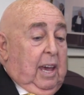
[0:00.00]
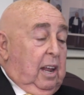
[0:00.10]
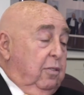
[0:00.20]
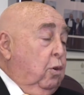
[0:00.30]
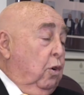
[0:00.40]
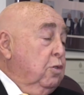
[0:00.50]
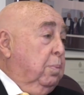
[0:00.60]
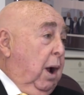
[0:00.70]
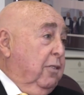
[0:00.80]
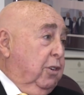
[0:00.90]
and of course
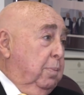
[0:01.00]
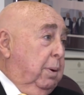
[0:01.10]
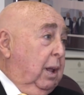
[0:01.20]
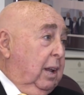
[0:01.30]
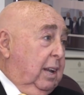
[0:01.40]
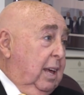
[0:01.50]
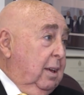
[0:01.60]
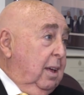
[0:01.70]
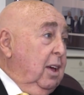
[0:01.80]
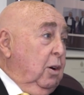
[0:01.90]

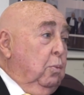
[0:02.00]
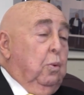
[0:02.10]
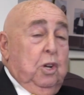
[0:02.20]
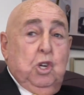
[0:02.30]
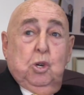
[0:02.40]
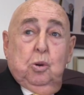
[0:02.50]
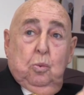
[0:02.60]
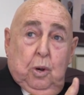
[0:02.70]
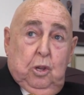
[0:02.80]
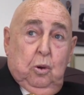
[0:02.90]
profitability, which
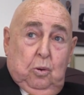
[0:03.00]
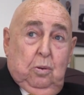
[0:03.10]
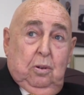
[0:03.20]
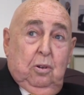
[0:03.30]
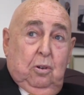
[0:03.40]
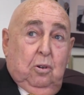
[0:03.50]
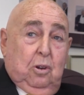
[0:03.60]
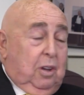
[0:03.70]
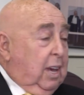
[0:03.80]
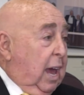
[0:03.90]
when you
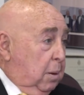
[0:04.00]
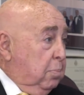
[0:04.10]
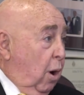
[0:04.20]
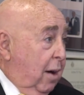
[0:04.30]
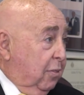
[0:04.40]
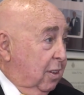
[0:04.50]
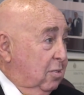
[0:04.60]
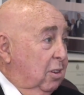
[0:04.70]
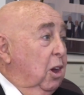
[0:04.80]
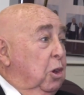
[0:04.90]
gain
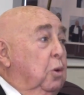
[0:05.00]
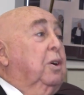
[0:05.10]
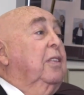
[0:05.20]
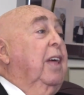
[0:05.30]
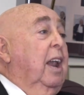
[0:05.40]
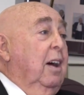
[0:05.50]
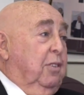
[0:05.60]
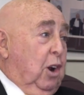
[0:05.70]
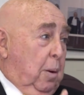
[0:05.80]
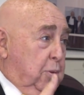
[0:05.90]
profits, you can then
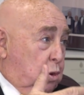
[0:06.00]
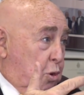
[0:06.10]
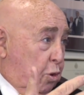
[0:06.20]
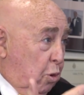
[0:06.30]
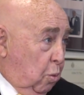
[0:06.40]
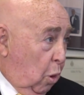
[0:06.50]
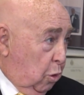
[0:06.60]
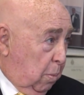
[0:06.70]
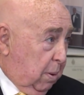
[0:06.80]
have an opportunity to grow your